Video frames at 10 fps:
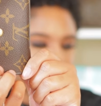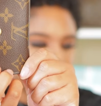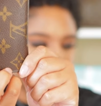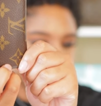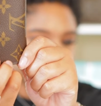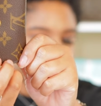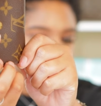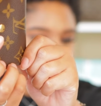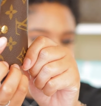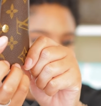It
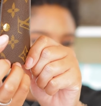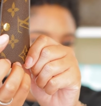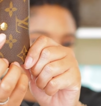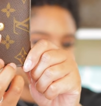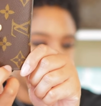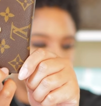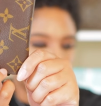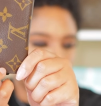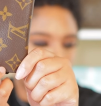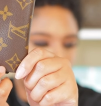isn't like
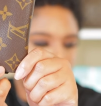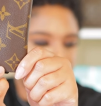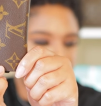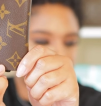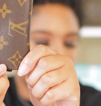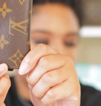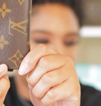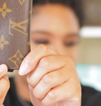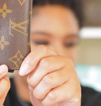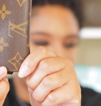super worn to where
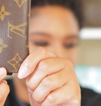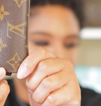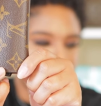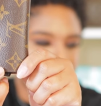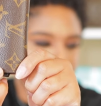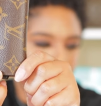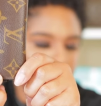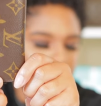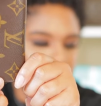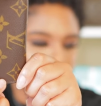it's starting to
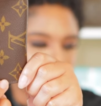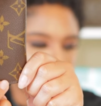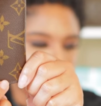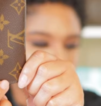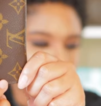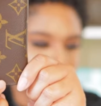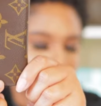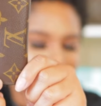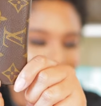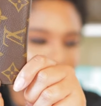tarnish
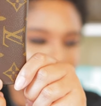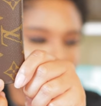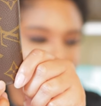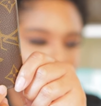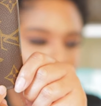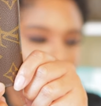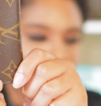badly.